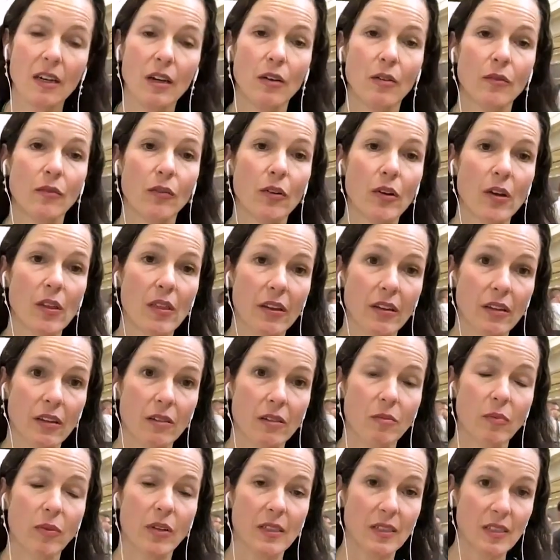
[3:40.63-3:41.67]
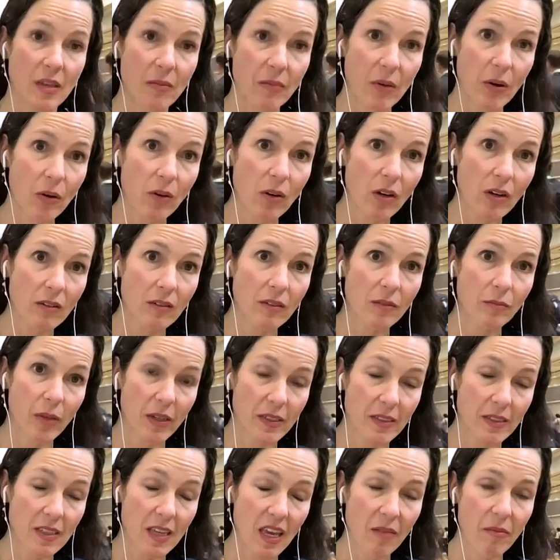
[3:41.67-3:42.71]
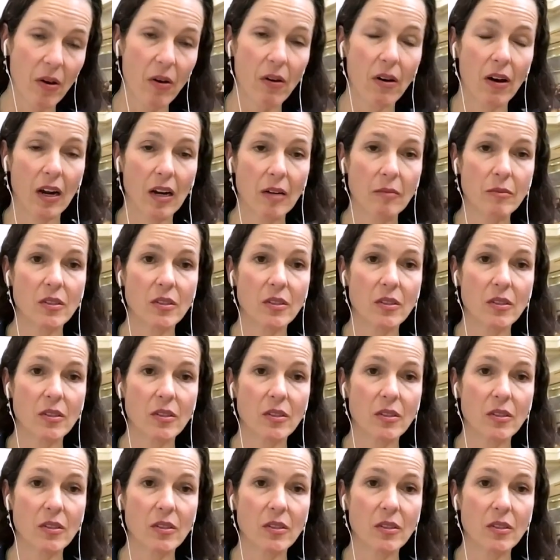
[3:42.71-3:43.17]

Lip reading: for the placebo plus chemo arm.